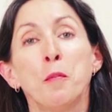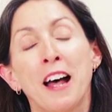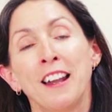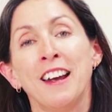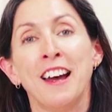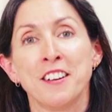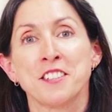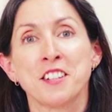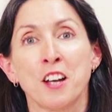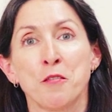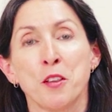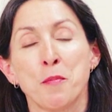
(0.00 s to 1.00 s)
palette and
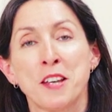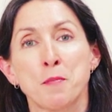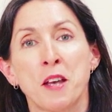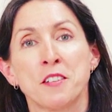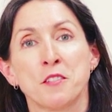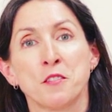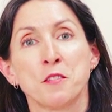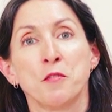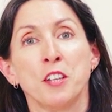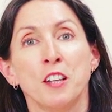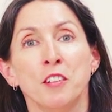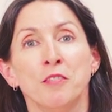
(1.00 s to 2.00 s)
discover the best pastels for
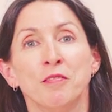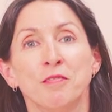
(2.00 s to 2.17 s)
you.